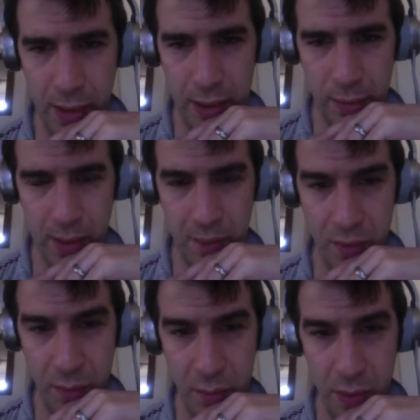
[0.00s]
I don't have
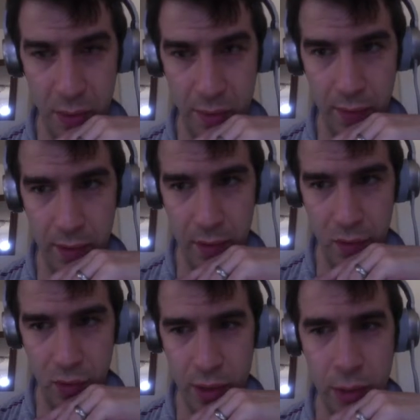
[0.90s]
anybody that
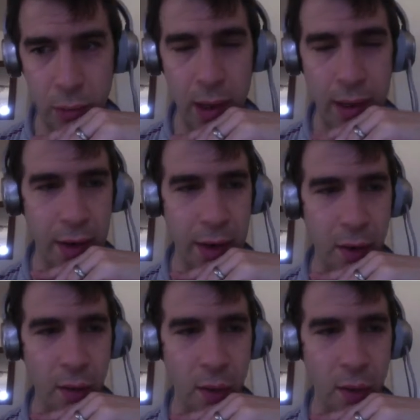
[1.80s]
is here right now.